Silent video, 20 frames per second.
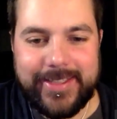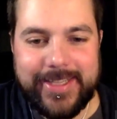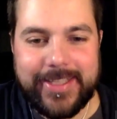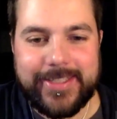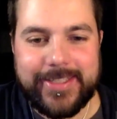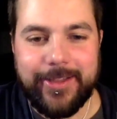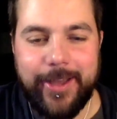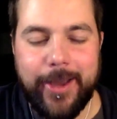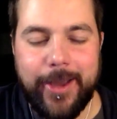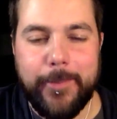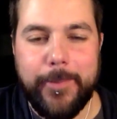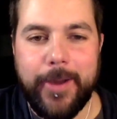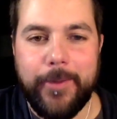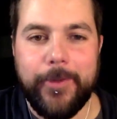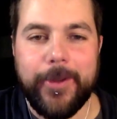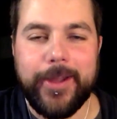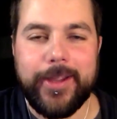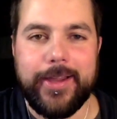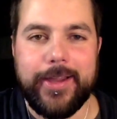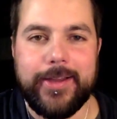says a lot about
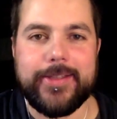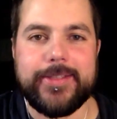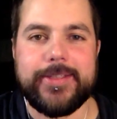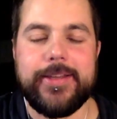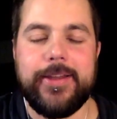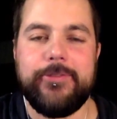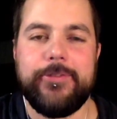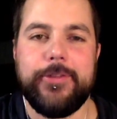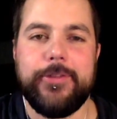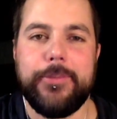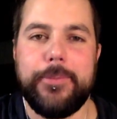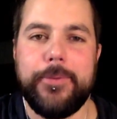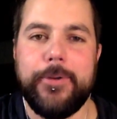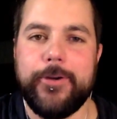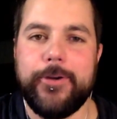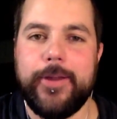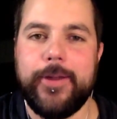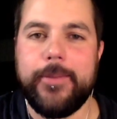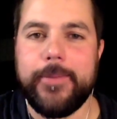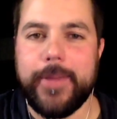what Gundy's done for the program.